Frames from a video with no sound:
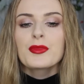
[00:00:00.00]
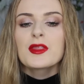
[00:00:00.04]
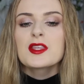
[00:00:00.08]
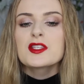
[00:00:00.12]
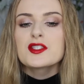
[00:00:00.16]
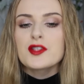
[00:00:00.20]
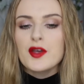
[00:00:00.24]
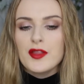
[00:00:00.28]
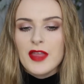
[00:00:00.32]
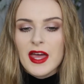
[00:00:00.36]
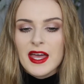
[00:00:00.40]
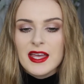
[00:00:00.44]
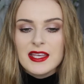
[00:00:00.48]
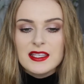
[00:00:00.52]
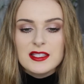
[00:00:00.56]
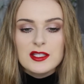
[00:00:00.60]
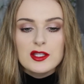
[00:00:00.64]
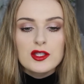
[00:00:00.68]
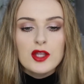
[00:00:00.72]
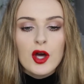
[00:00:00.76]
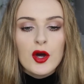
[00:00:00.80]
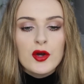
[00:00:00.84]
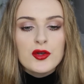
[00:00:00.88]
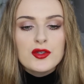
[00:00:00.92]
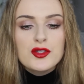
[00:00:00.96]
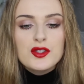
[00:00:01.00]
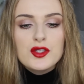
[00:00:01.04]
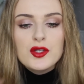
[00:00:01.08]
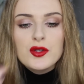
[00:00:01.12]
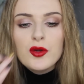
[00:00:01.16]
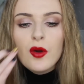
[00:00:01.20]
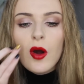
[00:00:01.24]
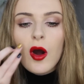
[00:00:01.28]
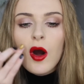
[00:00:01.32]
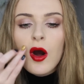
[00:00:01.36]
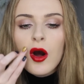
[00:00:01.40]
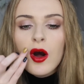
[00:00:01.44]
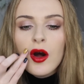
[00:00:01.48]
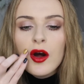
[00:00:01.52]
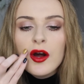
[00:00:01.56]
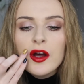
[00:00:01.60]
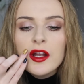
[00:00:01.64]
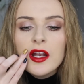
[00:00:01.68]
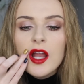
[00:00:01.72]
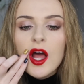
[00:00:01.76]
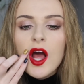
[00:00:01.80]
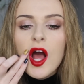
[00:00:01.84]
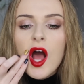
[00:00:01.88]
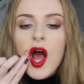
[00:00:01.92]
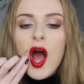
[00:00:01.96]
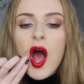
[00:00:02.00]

So there is those two on.